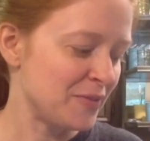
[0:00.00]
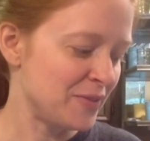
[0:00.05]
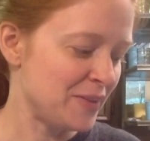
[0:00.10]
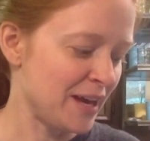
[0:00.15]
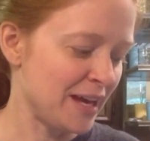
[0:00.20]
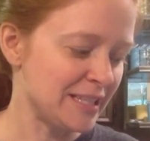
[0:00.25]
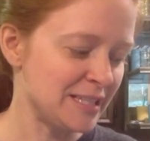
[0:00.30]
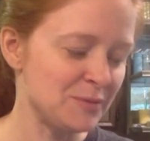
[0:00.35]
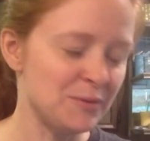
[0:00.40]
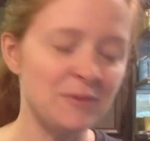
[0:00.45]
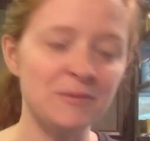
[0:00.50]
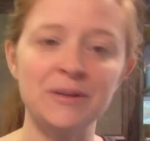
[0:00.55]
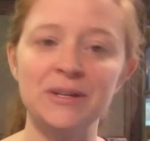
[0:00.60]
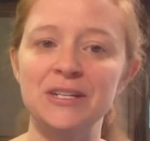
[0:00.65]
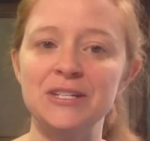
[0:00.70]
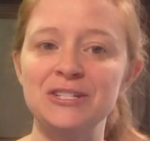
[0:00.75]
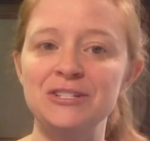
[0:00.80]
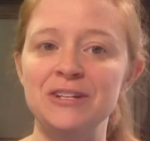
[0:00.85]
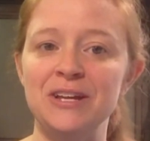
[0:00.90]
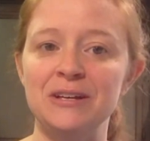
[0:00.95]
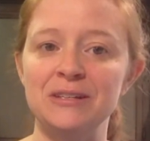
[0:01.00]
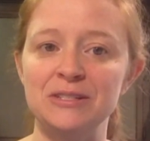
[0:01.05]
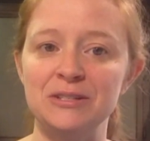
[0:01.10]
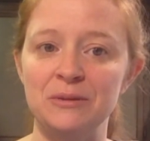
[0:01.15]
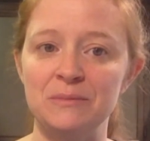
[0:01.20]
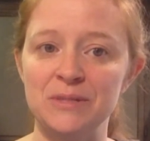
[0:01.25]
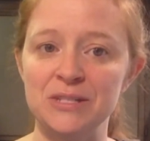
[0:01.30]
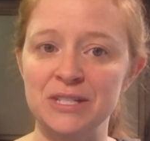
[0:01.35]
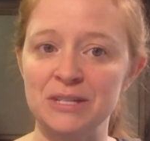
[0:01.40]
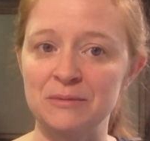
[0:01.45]
that's what we're gonna do now. So
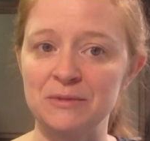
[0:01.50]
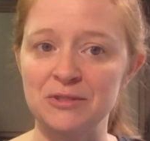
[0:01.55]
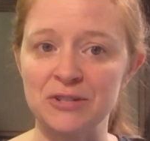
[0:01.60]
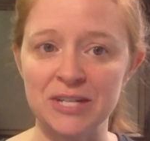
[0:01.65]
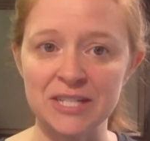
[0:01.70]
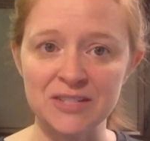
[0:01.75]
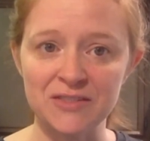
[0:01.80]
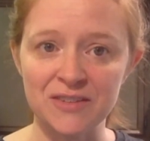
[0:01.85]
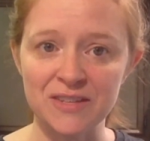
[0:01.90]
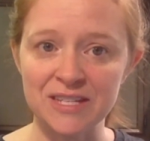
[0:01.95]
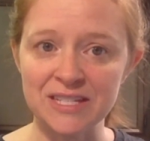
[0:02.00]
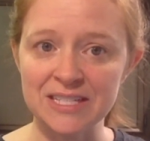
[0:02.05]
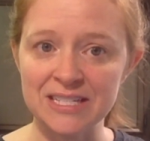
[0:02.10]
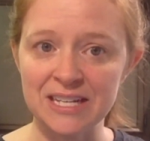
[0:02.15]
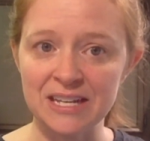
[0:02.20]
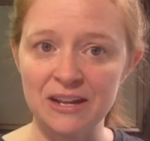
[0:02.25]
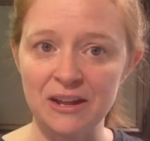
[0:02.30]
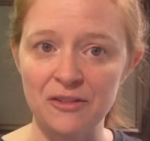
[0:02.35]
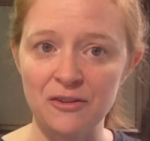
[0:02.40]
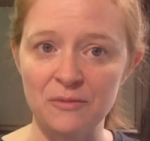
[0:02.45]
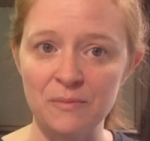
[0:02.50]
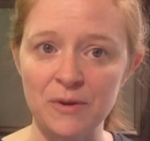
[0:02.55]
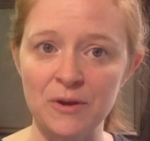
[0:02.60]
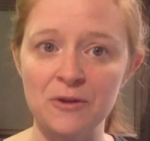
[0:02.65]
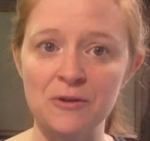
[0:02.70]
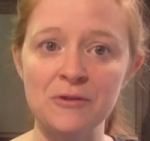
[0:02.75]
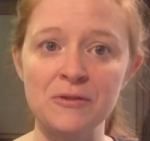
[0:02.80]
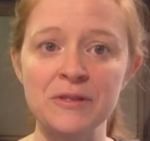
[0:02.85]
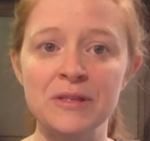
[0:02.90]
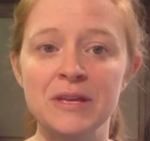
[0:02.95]
I'm just gonna transfer this to another
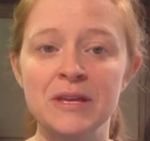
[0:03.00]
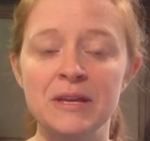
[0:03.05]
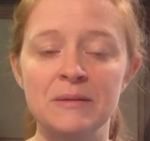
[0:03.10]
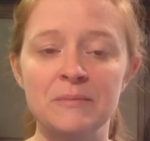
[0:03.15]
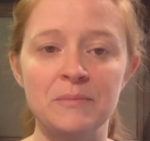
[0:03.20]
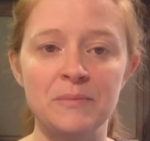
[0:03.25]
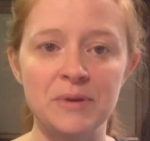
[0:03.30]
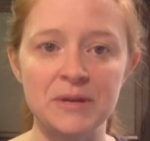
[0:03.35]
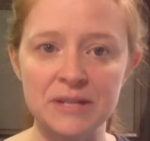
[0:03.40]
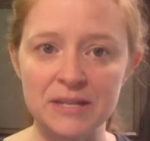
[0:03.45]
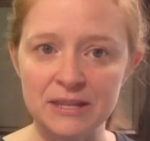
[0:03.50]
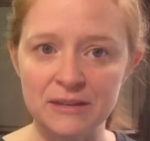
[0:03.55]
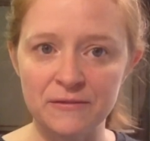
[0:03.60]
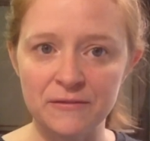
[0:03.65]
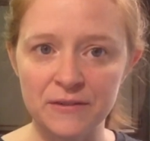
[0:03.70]
bowl, put it in the